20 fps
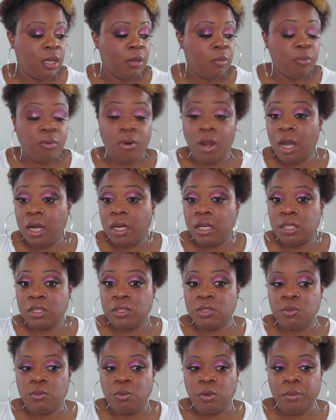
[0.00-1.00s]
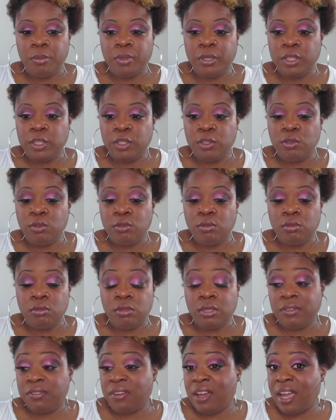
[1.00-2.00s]
products you want me to use.
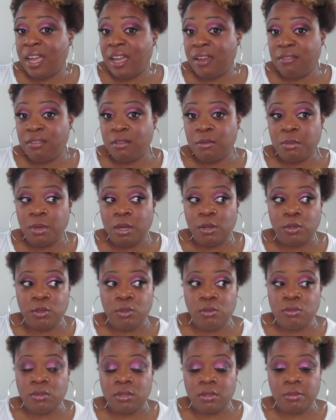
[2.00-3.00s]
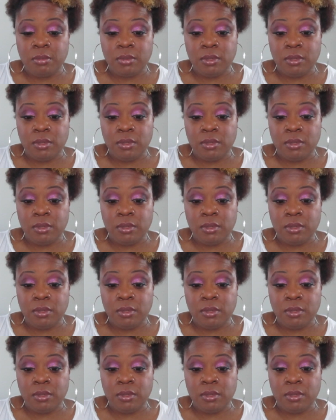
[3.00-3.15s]
If I have them, I'll use them.